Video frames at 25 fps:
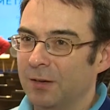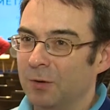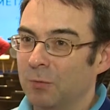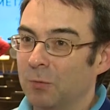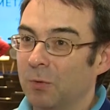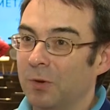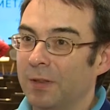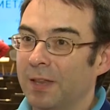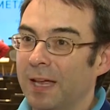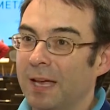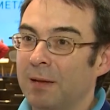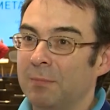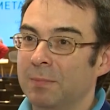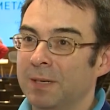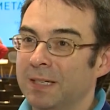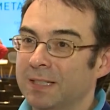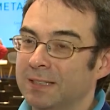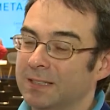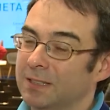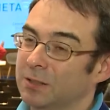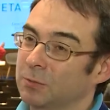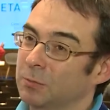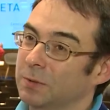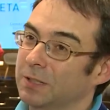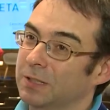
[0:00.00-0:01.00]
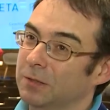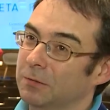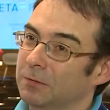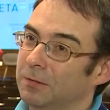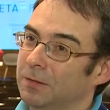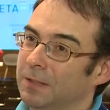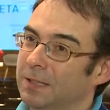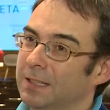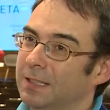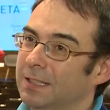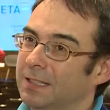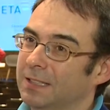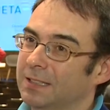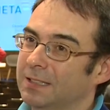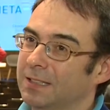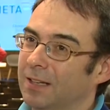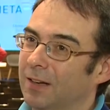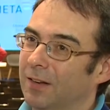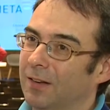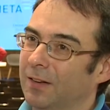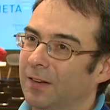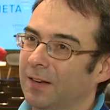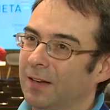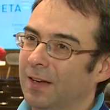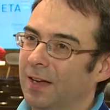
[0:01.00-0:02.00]
And what that means is we can really
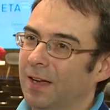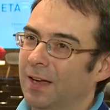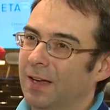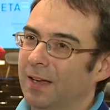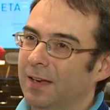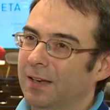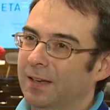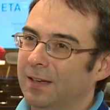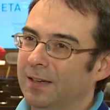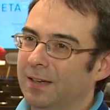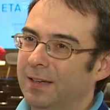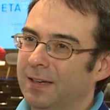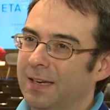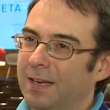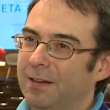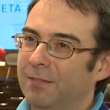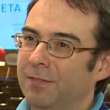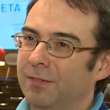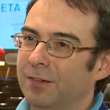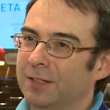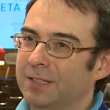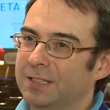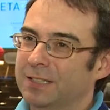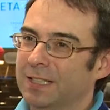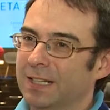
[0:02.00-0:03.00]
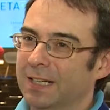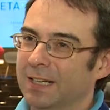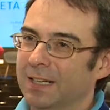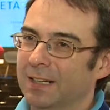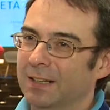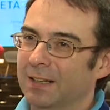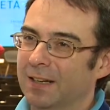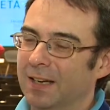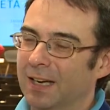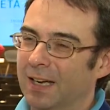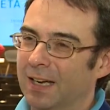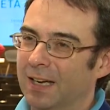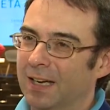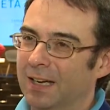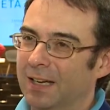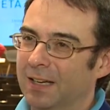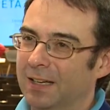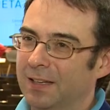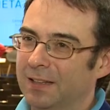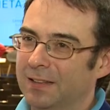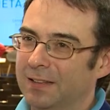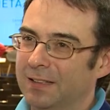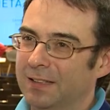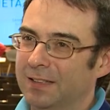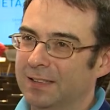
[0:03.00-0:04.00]
start leveraging
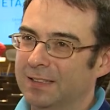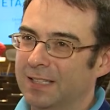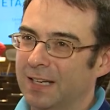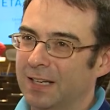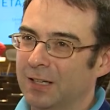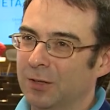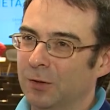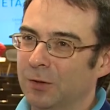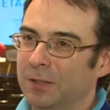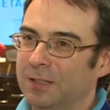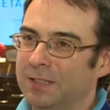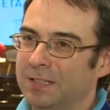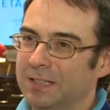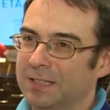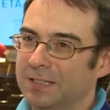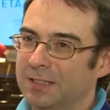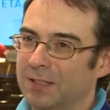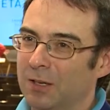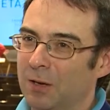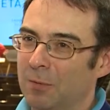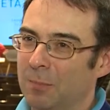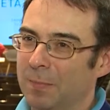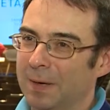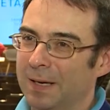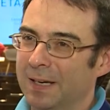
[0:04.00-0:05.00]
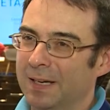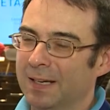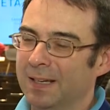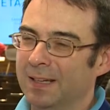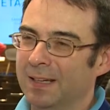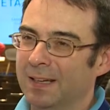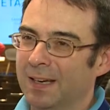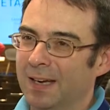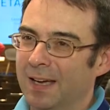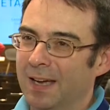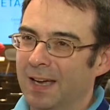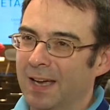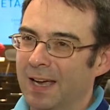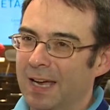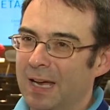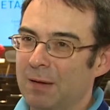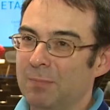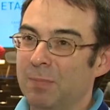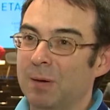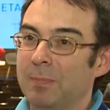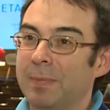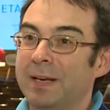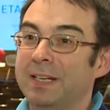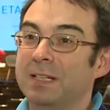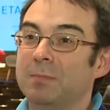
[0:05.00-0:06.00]
the technologies that are being
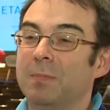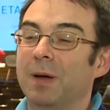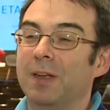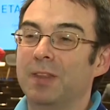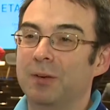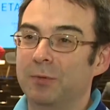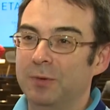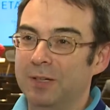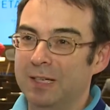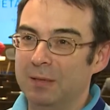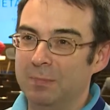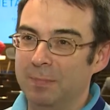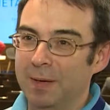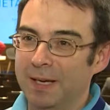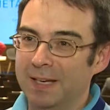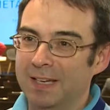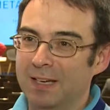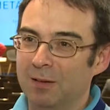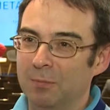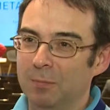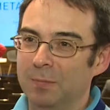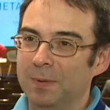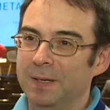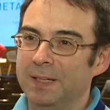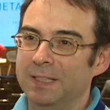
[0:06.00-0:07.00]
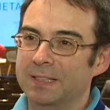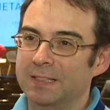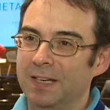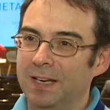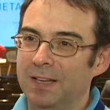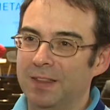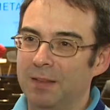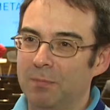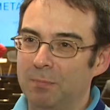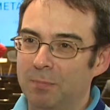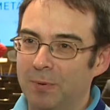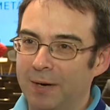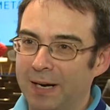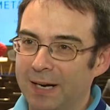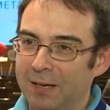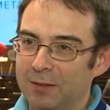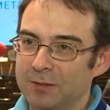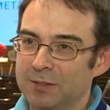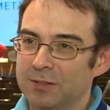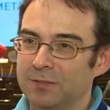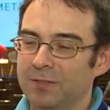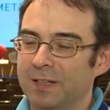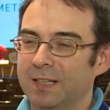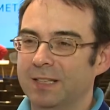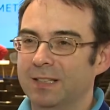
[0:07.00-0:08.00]
implemented by the really big companies, like the
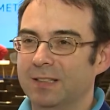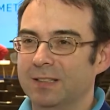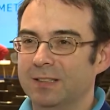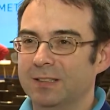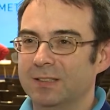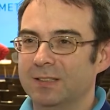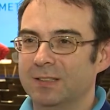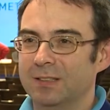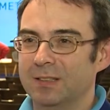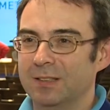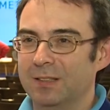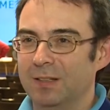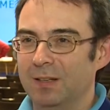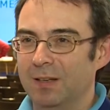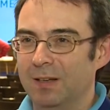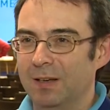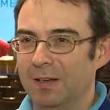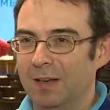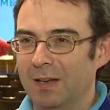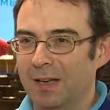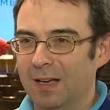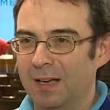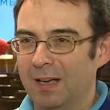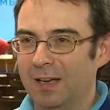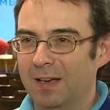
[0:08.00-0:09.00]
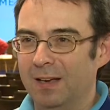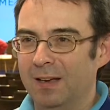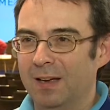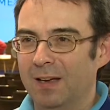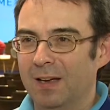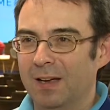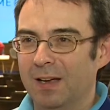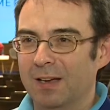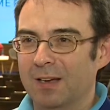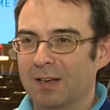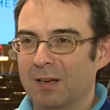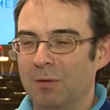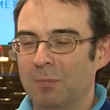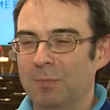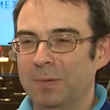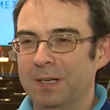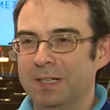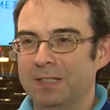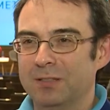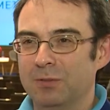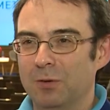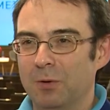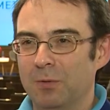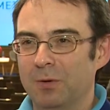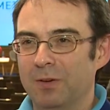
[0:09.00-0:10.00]
browser vendors and
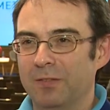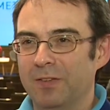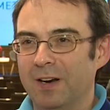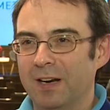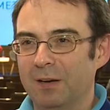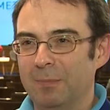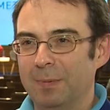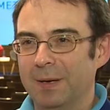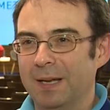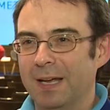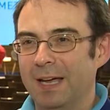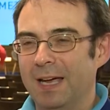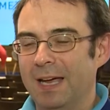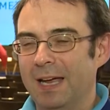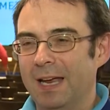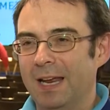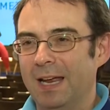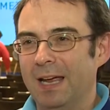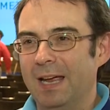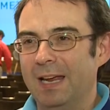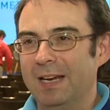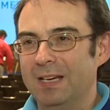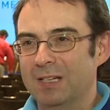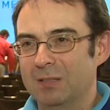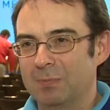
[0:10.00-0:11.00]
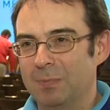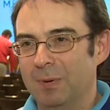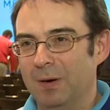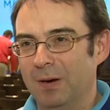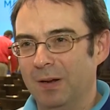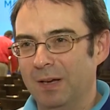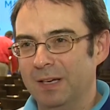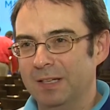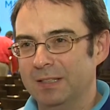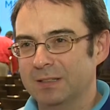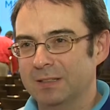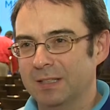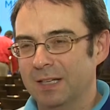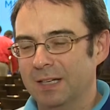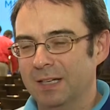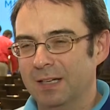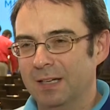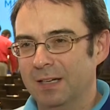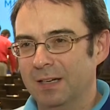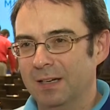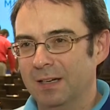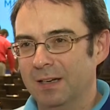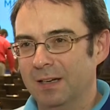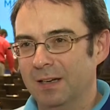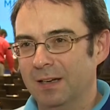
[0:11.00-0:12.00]
companies who are developing enterprise
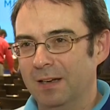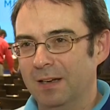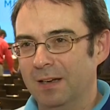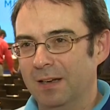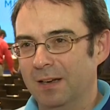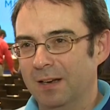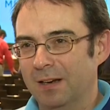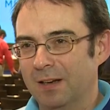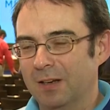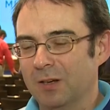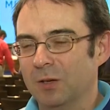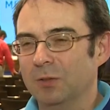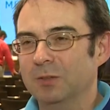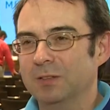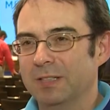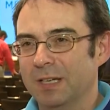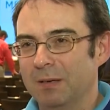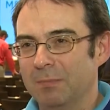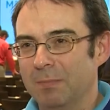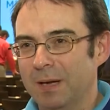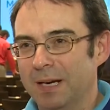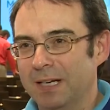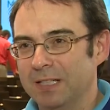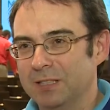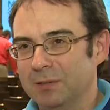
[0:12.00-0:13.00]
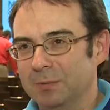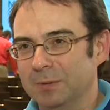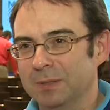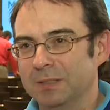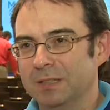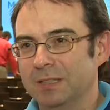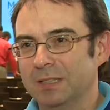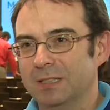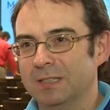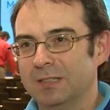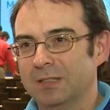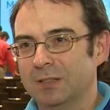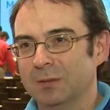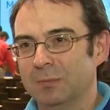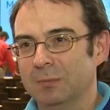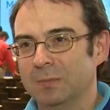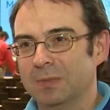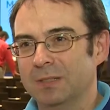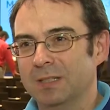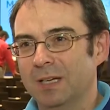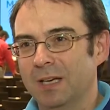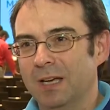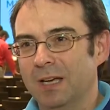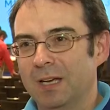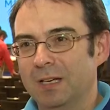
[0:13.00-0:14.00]
content management
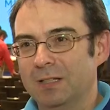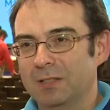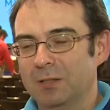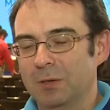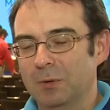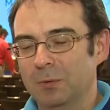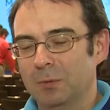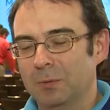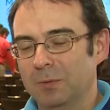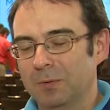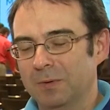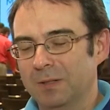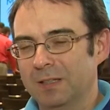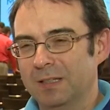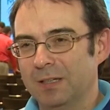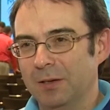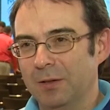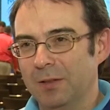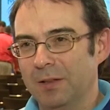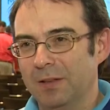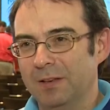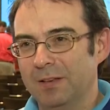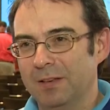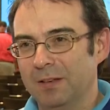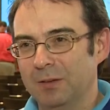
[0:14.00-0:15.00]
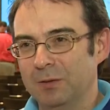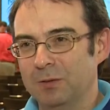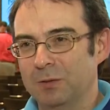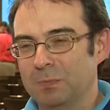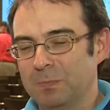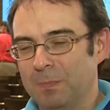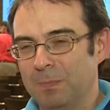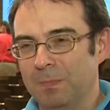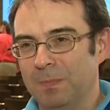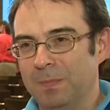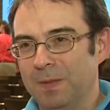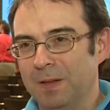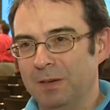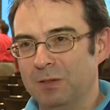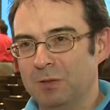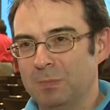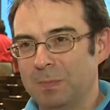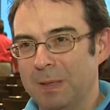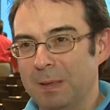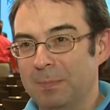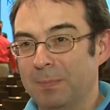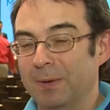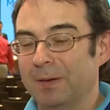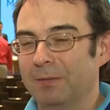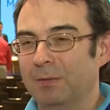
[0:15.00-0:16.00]
systems. So those
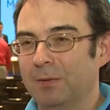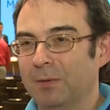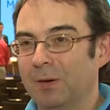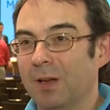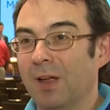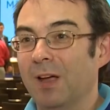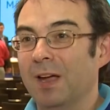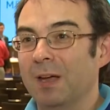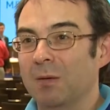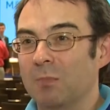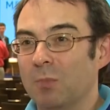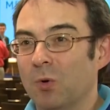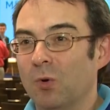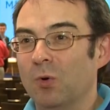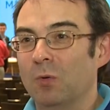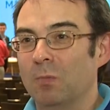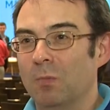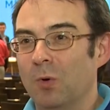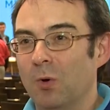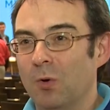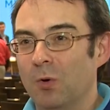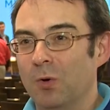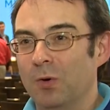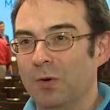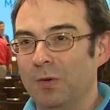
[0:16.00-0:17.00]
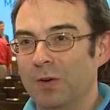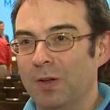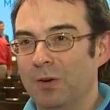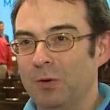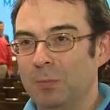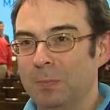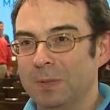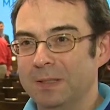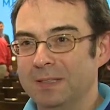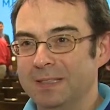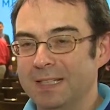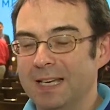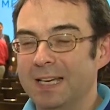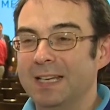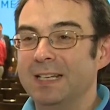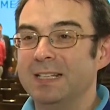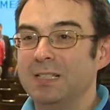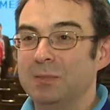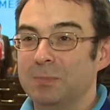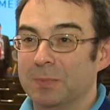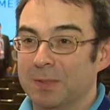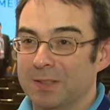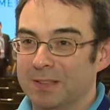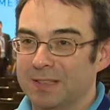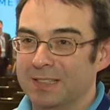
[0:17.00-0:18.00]
people are relying more and more on open
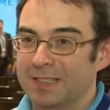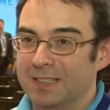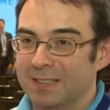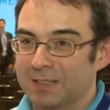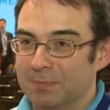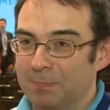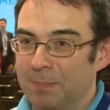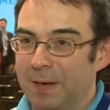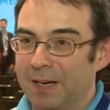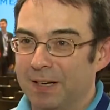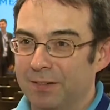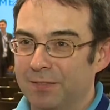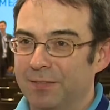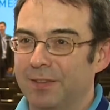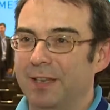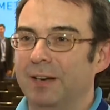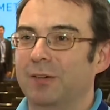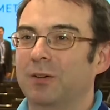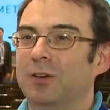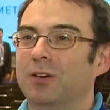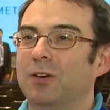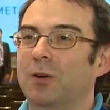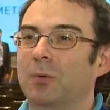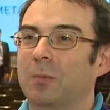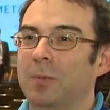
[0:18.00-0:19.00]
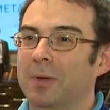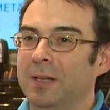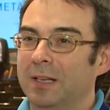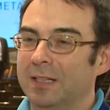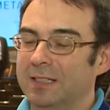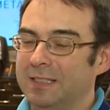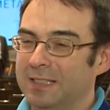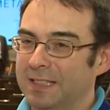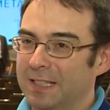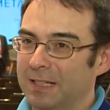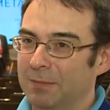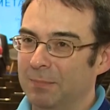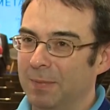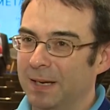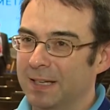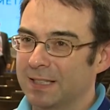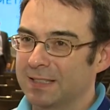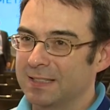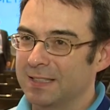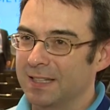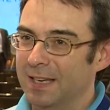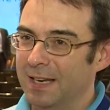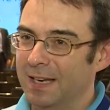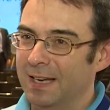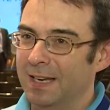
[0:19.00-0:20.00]
standards because it's better for their interoperability. It
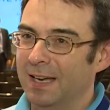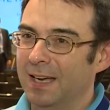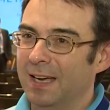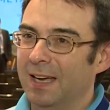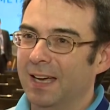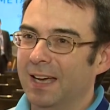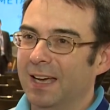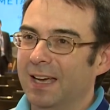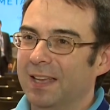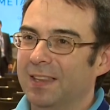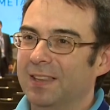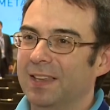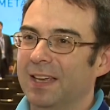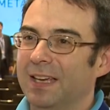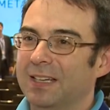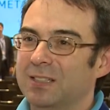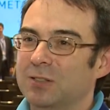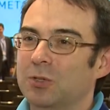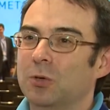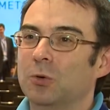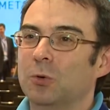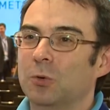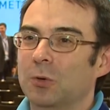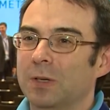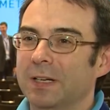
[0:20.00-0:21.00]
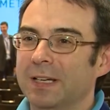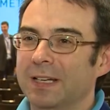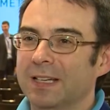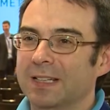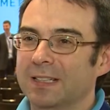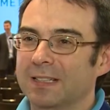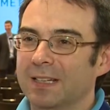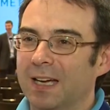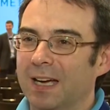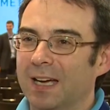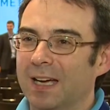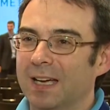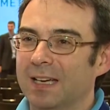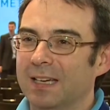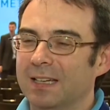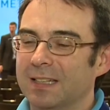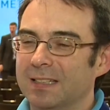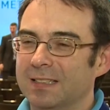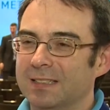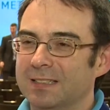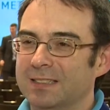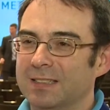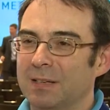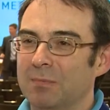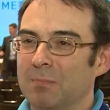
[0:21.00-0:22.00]
makes their tooling
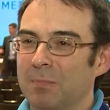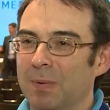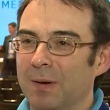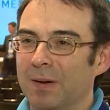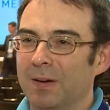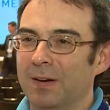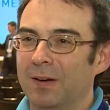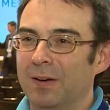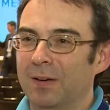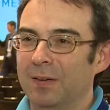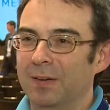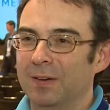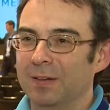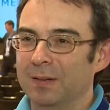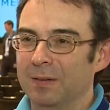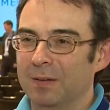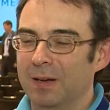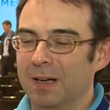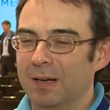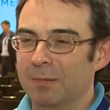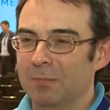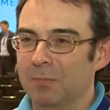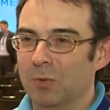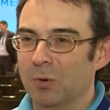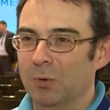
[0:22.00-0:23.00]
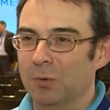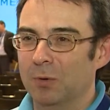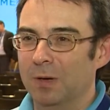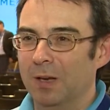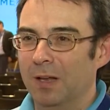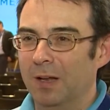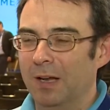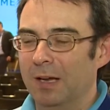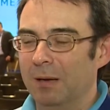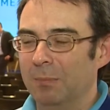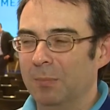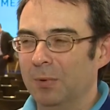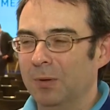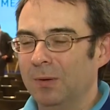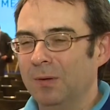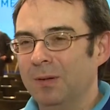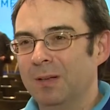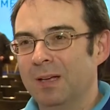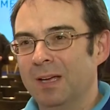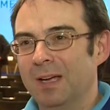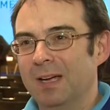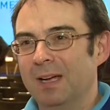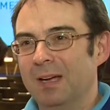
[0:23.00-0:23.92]
simpler and more reliable.